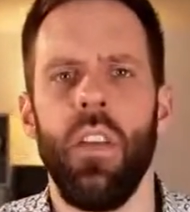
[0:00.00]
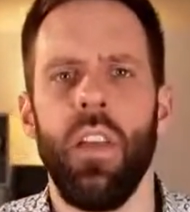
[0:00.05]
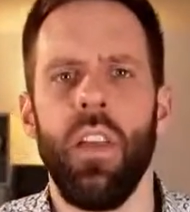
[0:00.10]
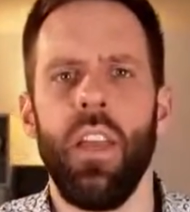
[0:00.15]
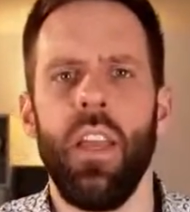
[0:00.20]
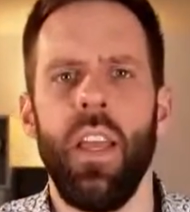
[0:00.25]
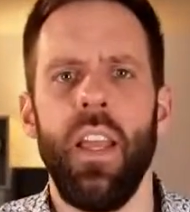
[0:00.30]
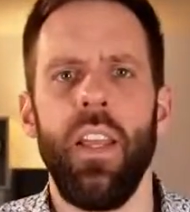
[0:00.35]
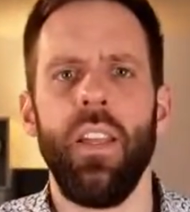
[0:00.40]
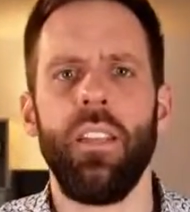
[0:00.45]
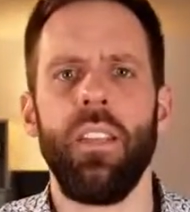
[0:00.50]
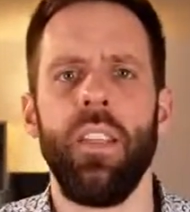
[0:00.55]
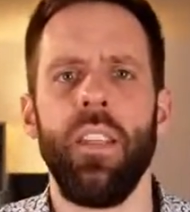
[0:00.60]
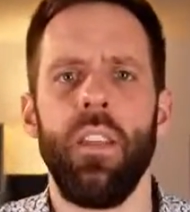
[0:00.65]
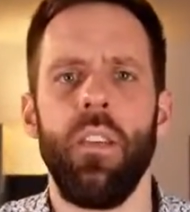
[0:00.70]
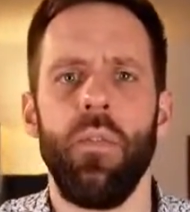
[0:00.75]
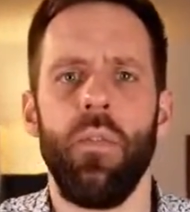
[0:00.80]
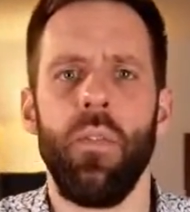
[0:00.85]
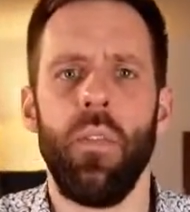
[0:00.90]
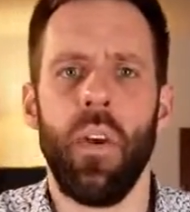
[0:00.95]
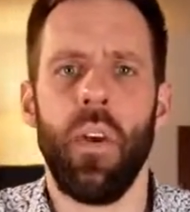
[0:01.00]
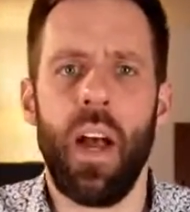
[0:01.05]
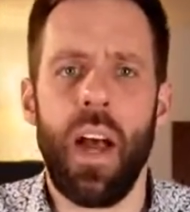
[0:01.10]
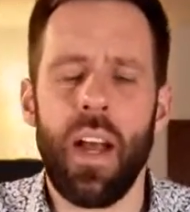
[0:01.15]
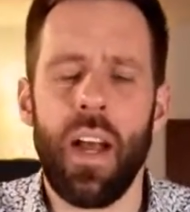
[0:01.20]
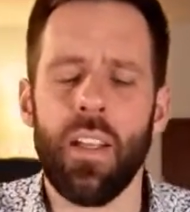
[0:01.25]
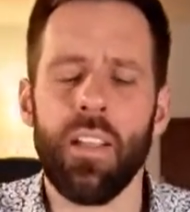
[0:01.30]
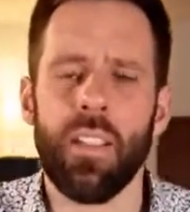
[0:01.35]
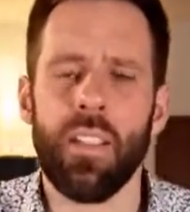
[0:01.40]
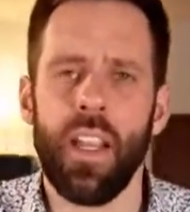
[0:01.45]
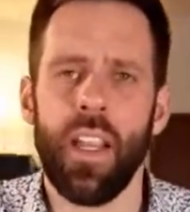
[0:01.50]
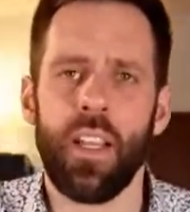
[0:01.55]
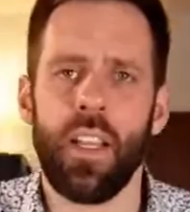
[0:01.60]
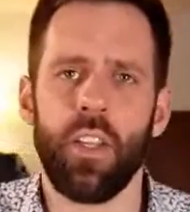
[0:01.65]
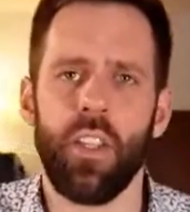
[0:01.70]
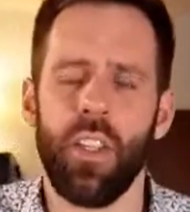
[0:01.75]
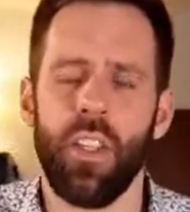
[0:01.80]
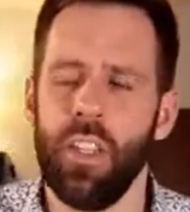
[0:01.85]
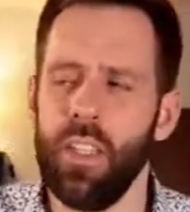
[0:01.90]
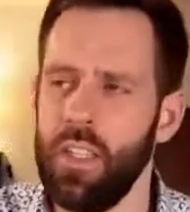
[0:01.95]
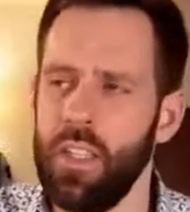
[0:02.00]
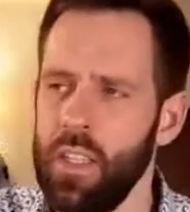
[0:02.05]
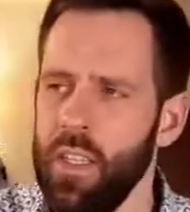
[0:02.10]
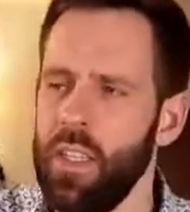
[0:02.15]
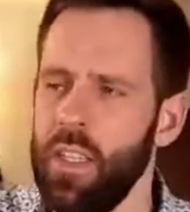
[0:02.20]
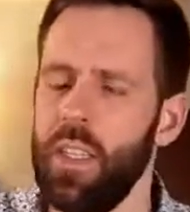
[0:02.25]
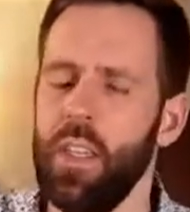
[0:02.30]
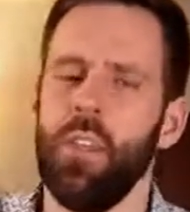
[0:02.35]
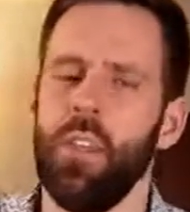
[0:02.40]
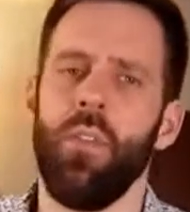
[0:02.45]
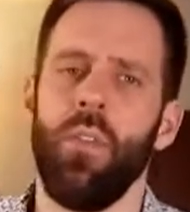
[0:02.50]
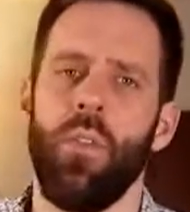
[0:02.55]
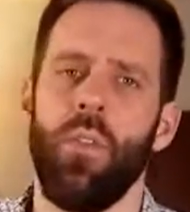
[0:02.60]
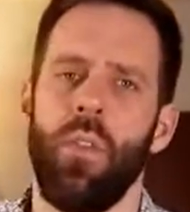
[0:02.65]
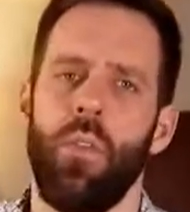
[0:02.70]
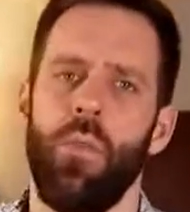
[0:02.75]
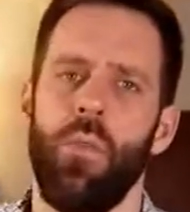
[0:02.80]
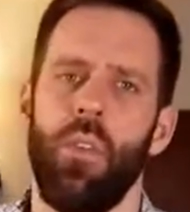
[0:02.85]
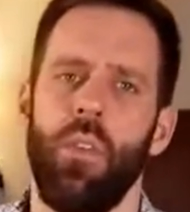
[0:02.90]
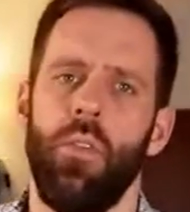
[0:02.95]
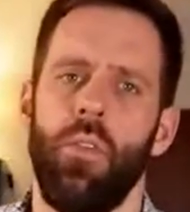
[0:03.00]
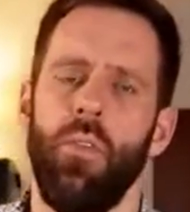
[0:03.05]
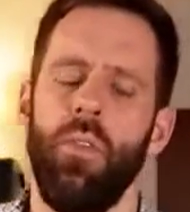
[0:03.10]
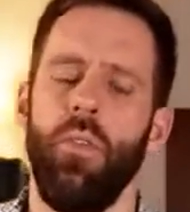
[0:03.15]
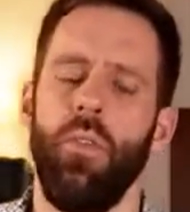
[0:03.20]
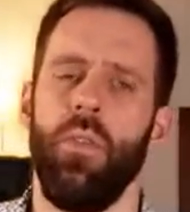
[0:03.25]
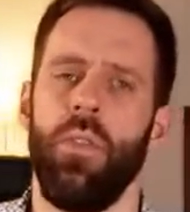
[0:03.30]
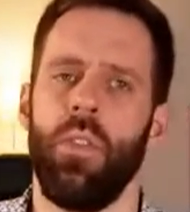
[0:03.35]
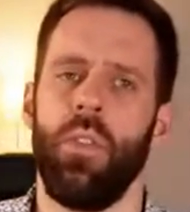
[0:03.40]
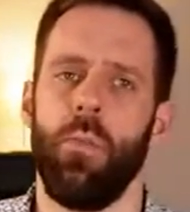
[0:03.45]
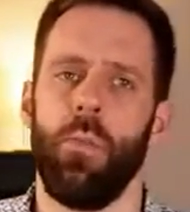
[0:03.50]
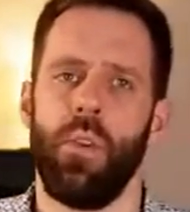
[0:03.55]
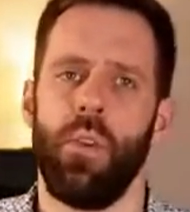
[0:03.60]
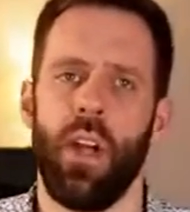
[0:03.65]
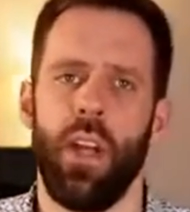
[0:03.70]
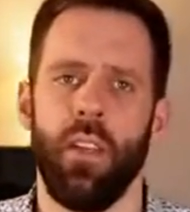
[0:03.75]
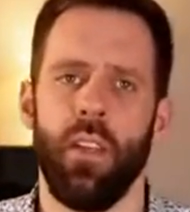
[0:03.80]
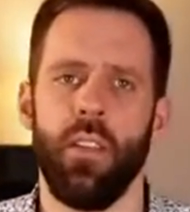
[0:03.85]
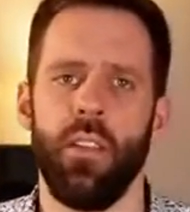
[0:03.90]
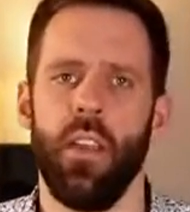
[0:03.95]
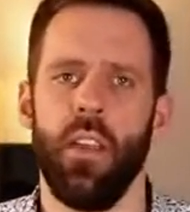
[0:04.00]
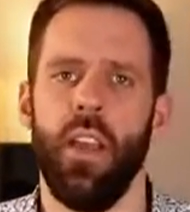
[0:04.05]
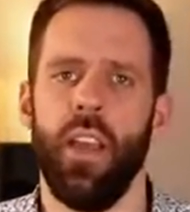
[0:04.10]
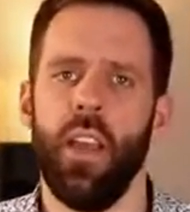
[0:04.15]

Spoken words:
instead of us actually needing to reduce the price.